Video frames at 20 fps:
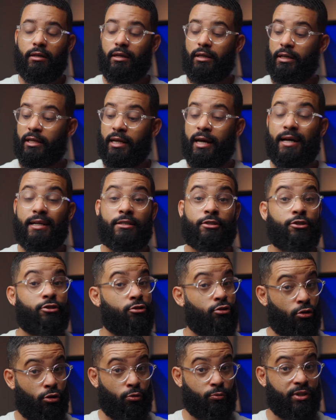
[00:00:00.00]
It
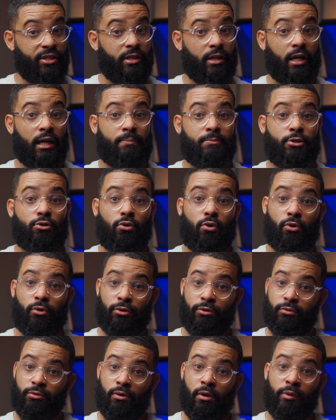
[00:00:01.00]
has three knobs
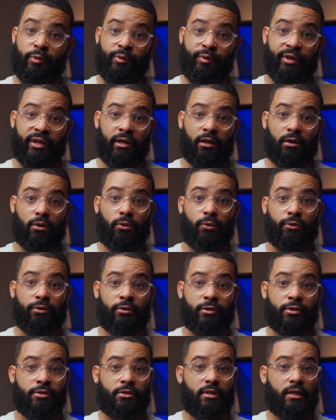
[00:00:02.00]
or rotary
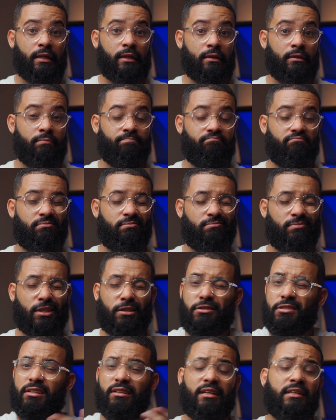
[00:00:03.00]
encoders, and
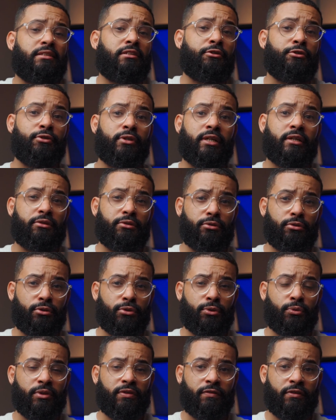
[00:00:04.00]
there's a lot that you can
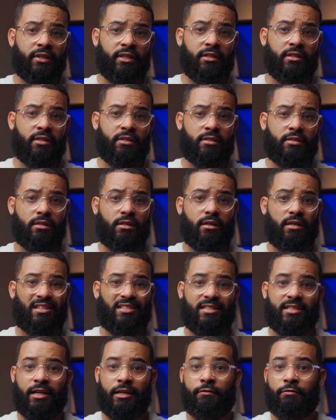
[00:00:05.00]
do with these
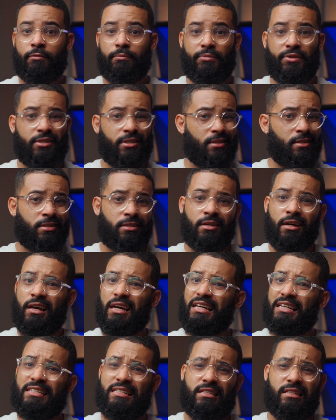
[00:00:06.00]
aside from just
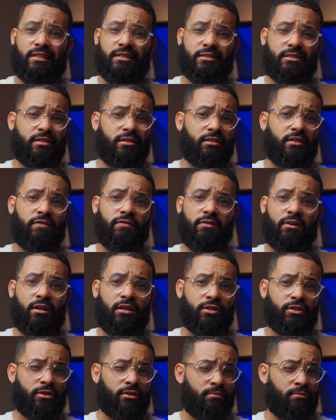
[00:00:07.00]
changing the
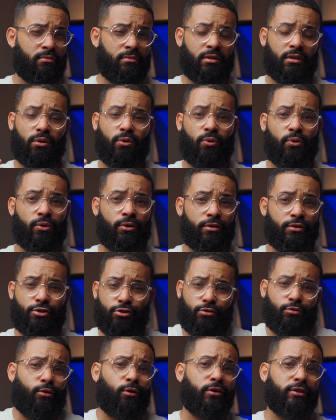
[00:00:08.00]
volume or
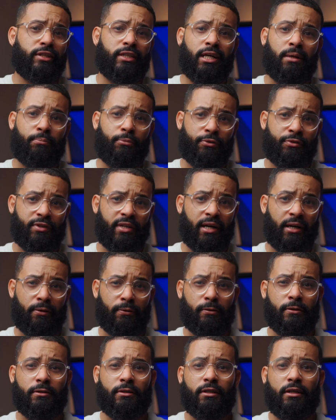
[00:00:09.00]
scrolling up or
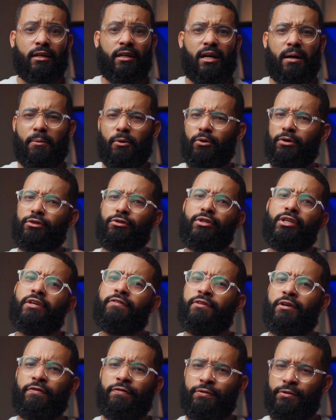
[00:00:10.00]
down. I'm going to
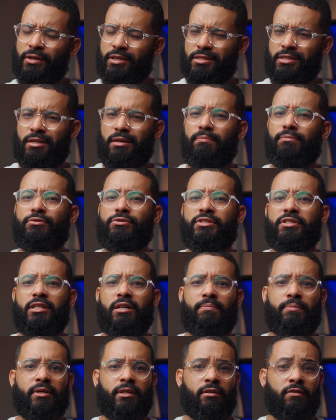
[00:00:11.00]
give you a few examples in a
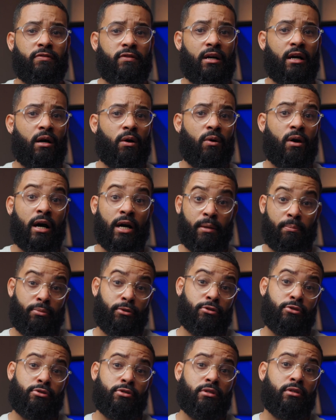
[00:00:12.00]
bit of how I
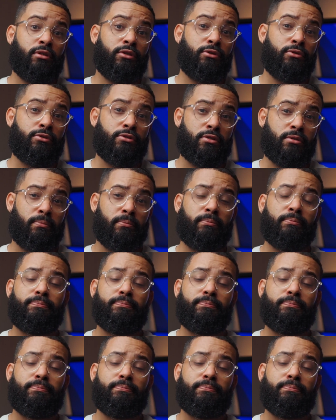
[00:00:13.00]
personally use them.